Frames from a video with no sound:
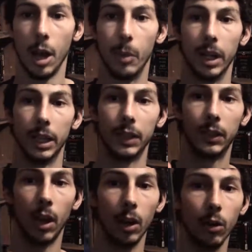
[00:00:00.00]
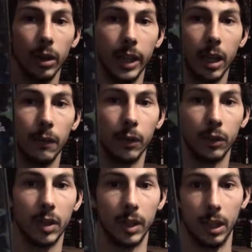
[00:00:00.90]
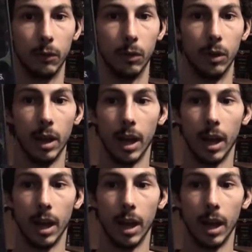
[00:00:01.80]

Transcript: But it is Tucker and Dale versus Evil.